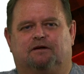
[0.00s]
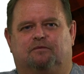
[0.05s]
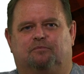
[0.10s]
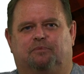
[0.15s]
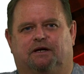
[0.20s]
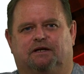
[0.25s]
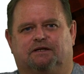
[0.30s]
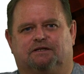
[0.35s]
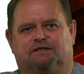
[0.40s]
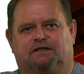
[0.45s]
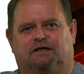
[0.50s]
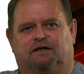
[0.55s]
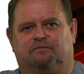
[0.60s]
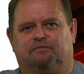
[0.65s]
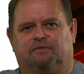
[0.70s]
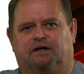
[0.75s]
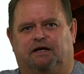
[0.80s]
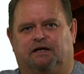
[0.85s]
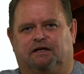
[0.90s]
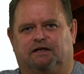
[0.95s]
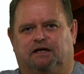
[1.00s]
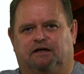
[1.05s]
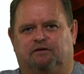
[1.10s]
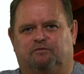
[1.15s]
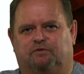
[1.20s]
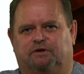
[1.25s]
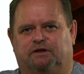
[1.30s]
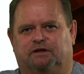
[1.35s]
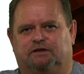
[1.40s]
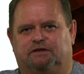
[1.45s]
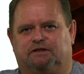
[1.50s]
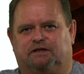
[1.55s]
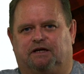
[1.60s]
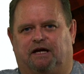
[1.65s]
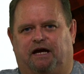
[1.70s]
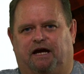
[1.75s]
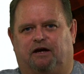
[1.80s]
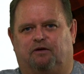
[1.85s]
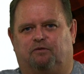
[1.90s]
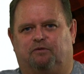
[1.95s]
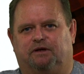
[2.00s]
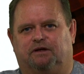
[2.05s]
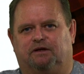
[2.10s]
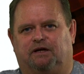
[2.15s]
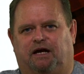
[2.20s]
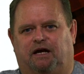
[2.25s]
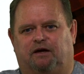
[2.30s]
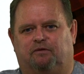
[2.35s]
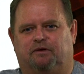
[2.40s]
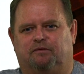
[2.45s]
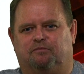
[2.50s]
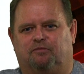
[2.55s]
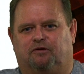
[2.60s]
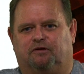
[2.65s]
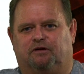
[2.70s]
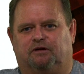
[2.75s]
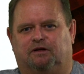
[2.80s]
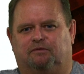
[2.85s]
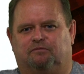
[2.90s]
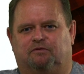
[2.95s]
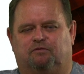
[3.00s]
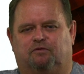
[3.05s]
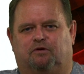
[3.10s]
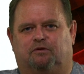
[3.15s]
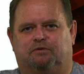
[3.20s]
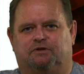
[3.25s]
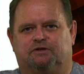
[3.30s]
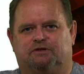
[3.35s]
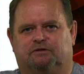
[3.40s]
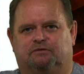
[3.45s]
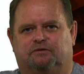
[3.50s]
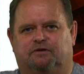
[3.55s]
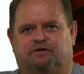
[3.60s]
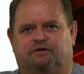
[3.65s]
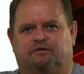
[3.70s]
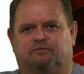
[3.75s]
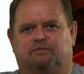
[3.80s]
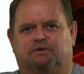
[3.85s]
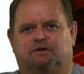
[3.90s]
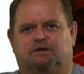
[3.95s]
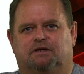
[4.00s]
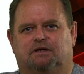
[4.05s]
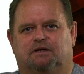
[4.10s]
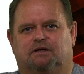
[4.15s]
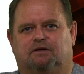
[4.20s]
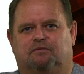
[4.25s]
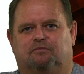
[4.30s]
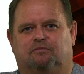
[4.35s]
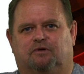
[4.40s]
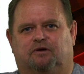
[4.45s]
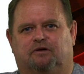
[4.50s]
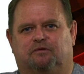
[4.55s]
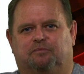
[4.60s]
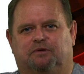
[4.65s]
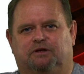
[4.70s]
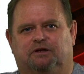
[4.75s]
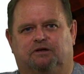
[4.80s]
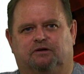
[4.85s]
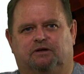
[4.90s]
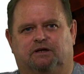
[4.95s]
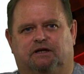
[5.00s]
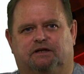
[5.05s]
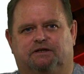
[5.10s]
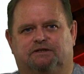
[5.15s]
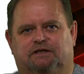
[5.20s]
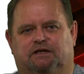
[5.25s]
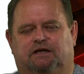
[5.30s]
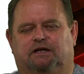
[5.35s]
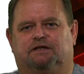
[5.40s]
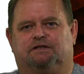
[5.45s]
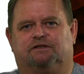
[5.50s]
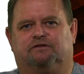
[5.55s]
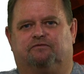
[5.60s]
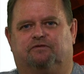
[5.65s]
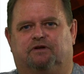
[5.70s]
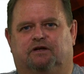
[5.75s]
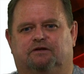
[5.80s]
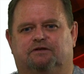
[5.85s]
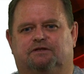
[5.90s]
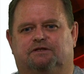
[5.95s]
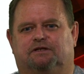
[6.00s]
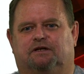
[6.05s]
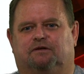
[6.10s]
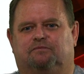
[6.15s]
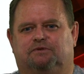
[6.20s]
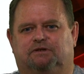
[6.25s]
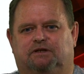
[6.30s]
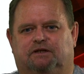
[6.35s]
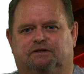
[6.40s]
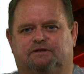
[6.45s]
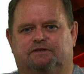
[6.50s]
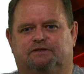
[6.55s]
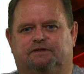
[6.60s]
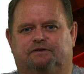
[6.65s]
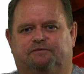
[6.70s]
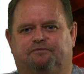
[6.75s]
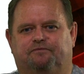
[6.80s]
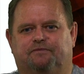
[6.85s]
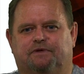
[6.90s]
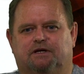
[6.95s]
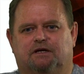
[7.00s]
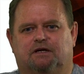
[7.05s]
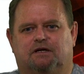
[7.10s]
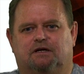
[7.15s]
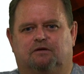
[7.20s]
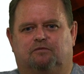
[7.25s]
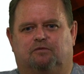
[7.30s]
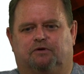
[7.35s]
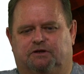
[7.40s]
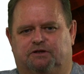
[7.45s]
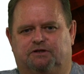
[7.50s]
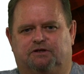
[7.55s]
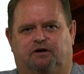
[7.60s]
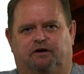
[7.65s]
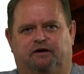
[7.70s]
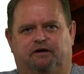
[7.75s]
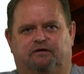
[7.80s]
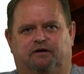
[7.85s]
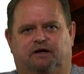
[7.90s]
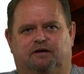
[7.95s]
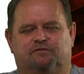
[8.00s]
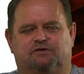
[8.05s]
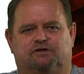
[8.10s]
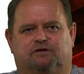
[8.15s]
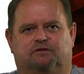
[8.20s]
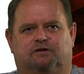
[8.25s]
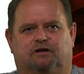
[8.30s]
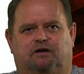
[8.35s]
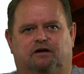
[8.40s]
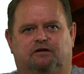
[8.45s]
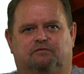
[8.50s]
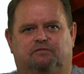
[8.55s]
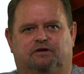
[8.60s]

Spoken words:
But and again, how we model them and what we do with them might be unique to each of those subjects. What do diagrams look like?